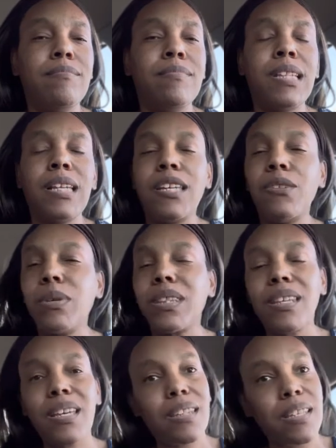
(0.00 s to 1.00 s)
like, you would
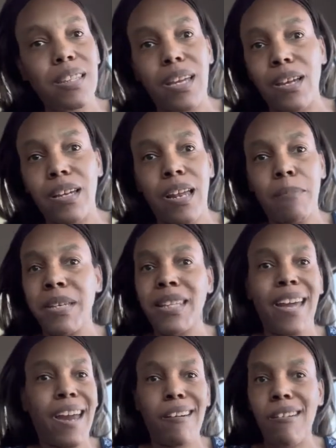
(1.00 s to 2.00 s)
think that they
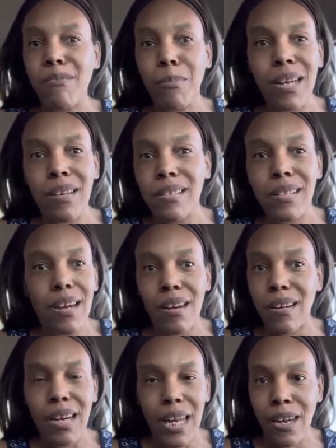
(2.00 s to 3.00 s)
hire everybody else, they hire
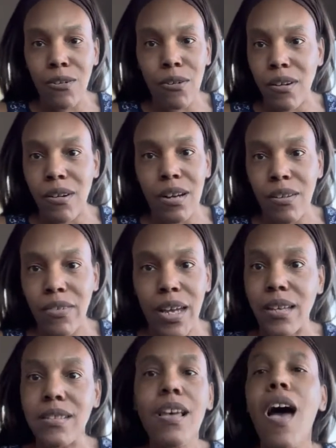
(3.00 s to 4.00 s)
a caterer in
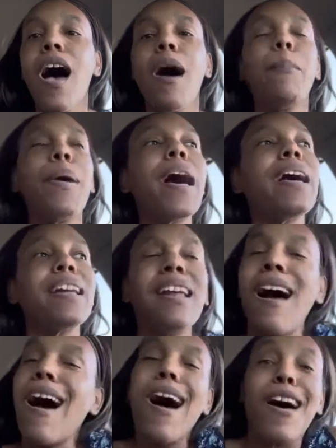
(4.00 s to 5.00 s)
advance, but
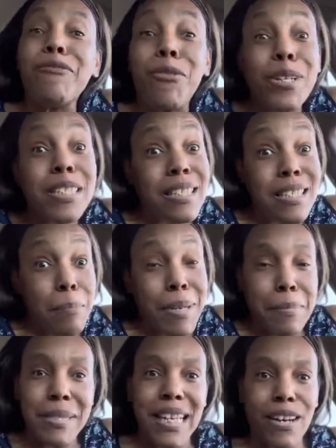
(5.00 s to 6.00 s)
unfortunately
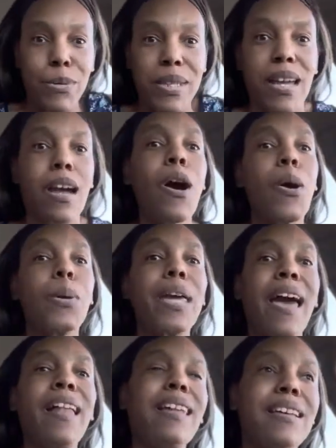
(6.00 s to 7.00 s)
sometimes they don't think, oh
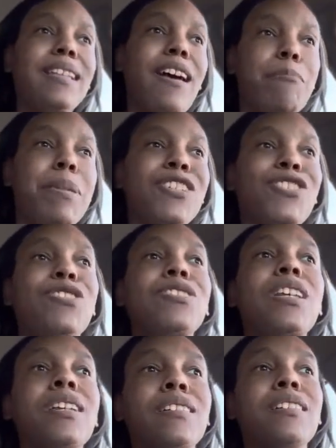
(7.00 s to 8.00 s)
yeah, let's have
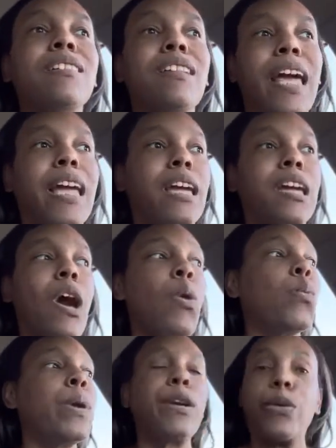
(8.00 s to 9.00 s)
pictures, until like a
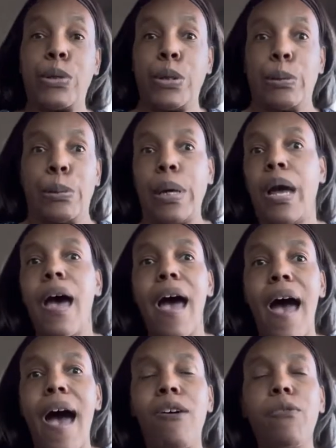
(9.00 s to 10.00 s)
week or two
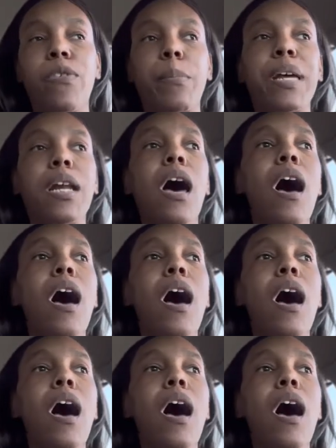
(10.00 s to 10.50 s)
out from it,